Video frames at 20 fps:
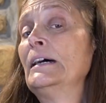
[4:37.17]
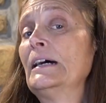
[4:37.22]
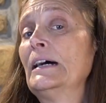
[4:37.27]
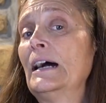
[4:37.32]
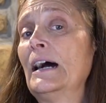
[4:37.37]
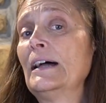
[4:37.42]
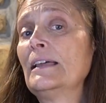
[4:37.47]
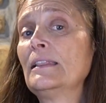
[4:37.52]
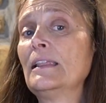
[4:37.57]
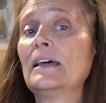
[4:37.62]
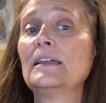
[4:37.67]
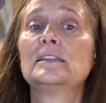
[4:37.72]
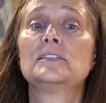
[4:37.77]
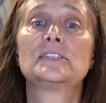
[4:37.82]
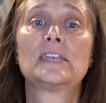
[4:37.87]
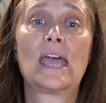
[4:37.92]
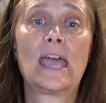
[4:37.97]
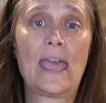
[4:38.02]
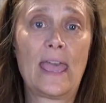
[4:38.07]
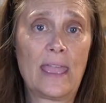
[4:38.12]
I like
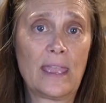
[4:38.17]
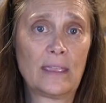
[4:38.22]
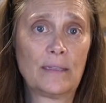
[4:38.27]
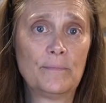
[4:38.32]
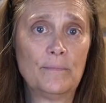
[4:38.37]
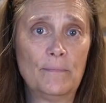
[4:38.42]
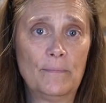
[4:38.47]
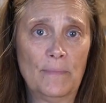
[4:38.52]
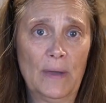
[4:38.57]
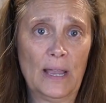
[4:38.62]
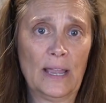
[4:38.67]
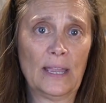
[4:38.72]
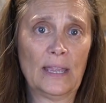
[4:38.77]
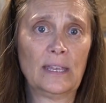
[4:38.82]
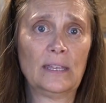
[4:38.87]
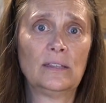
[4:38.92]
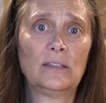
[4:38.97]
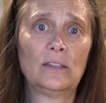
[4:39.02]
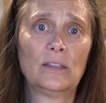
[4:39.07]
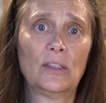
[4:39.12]
to hang
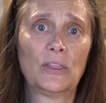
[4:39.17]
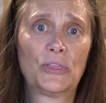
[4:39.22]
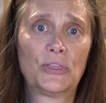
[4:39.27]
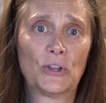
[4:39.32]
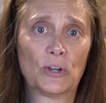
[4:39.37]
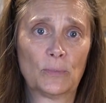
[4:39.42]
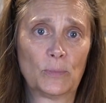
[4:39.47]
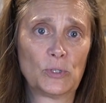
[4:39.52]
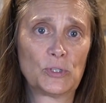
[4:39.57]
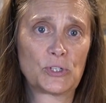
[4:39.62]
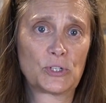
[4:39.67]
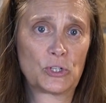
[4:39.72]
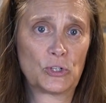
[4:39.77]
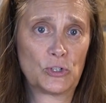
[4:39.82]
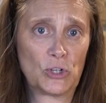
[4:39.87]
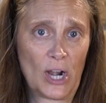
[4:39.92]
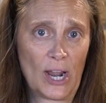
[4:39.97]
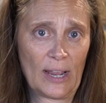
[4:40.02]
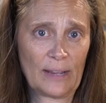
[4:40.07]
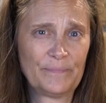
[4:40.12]
my thermals to
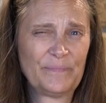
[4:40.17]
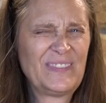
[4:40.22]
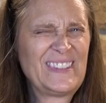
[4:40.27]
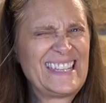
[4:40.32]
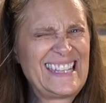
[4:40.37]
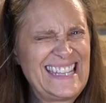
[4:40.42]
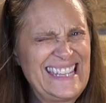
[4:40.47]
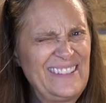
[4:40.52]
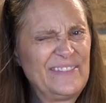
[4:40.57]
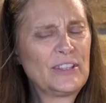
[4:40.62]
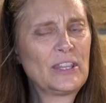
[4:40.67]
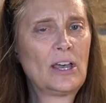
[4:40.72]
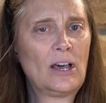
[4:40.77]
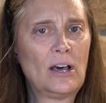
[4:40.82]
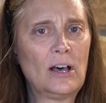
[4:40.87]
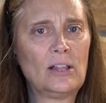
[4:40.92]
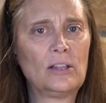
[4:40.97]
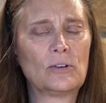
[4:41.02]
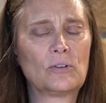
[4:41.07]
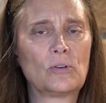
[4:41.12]
dry, even the
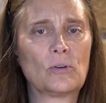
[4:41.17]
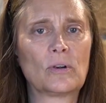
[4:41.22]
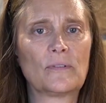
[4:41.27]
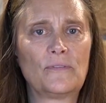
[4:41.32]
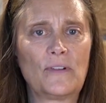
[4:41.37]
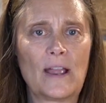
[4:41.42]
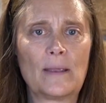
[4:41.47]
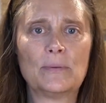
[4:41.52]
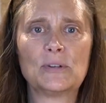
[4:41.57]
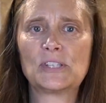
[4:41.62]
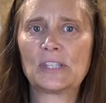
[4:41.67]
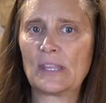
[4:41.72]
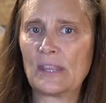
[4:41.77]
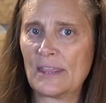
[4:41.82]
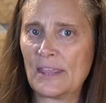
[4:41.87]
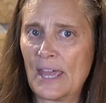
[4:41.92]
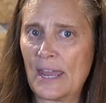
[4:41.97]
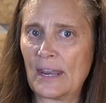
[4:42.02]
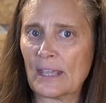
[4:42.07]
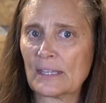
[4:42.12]
hollow core fiber
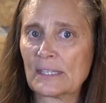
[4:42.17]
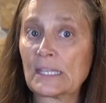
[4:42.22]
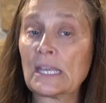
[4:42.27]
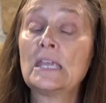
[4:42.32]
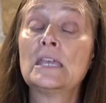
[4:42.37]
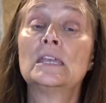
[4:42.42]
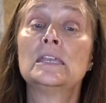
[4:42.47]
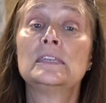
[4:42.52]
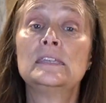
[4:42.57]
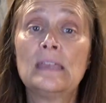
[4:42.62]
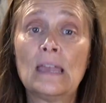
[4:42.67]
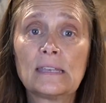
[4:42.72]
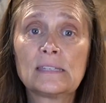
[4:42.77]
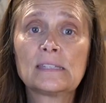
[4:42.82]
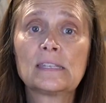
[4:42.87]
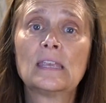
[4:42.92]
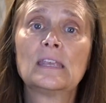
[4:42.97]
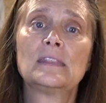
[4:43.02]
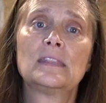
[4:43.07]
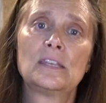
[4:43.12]
synthetics.
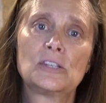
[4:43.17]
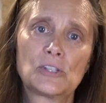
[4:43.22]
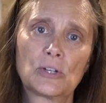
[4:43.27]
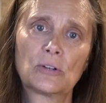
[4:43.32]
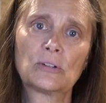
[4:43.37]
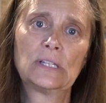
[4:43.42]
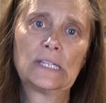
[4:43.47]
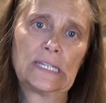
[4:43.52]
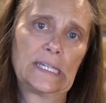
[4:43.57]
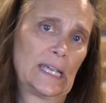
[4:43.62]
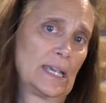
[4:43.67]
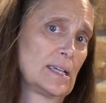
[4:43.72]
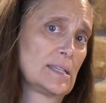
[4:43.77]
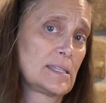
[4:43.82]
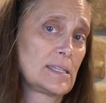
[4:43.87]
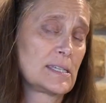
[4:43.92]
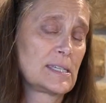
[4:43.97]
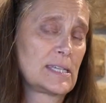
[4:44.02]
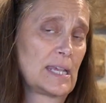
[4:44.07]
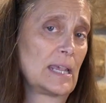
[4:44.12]
Yes, they certainly can
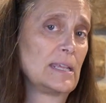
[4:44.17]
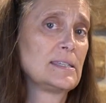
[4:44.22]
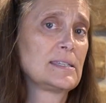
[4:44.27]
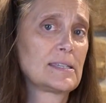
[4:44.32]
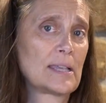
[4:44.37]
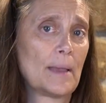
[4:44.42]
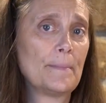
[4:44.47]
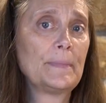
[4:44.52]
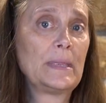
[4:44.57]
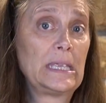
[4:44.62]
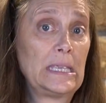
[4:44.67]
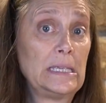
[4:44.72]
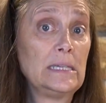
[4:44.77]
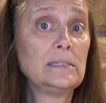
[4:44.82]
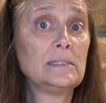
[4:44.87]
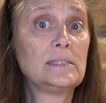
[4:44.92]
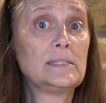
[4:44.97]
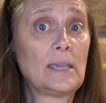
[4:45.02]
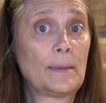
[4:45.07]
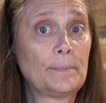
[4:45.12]
sustain some heat
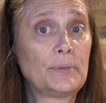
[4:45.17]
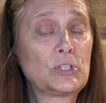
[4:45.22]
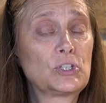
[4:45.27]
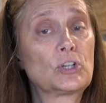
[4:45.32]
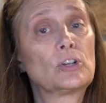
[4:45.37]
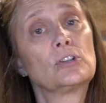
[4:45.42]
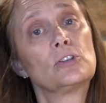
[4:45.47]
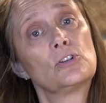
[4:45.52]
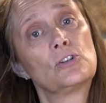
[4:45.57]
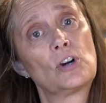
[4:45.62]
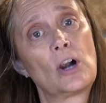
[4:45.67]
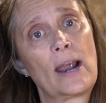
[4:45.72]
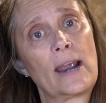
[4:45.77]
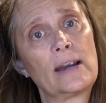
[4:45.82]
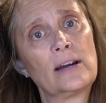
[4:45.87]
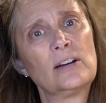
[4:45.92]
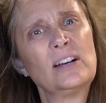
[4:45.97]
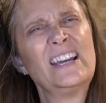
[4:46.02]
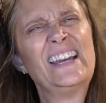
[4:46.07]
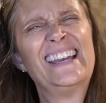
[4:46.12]
and temperature in the
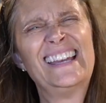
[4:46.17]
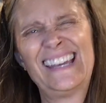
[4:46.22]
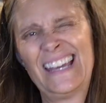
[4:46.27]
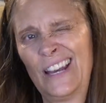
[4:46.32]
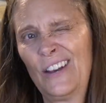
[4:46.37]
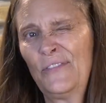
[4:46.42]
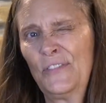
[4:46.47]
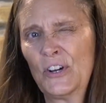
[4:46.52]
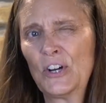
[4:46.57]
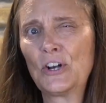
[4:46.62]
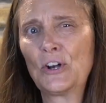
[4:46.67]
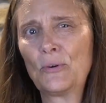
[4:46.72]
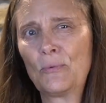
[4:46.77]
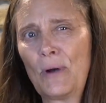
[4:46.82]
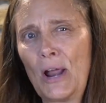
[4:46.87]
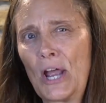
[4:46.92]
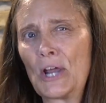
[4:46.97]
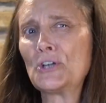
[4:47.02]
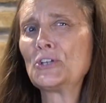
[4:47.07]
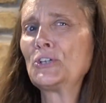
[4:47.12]
dryer, and if you're in a
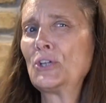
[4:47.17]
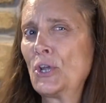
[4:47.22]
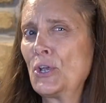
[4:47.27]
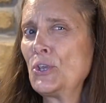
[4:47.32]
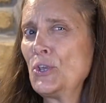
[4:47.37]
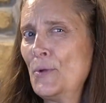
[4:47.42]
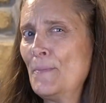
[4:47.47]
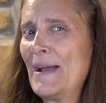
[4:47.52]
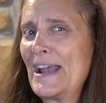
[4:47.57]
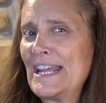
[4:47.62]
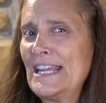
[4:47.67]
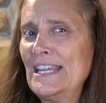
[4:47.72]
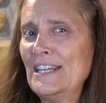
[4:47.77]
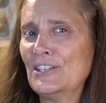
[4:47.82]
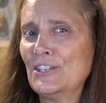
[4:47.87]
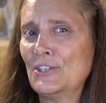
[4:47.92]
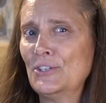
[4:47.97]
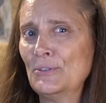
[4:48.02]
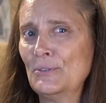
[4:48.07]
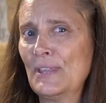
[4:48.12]
rush, you might need
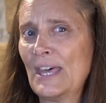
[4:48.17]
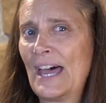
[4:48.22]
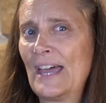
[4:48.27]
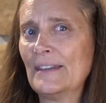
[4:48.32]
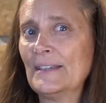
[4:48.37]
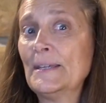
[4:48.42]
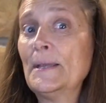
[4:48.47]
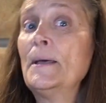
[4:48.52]
to do that.